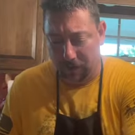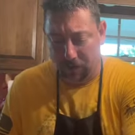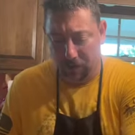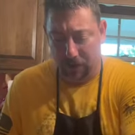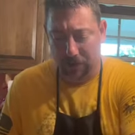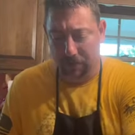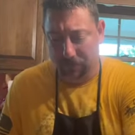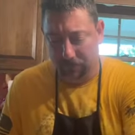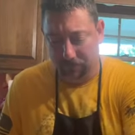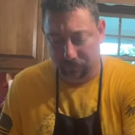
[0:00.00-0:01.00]
sauce
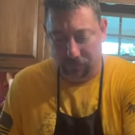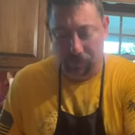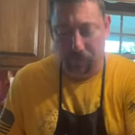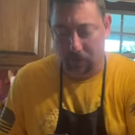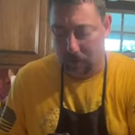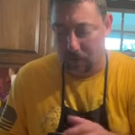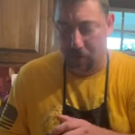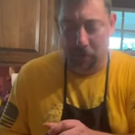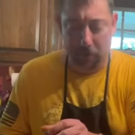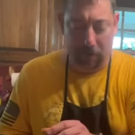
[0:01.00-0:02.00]

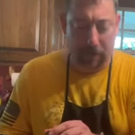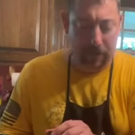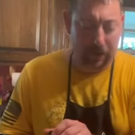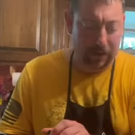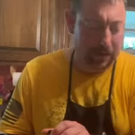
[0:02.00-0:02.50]
with my clean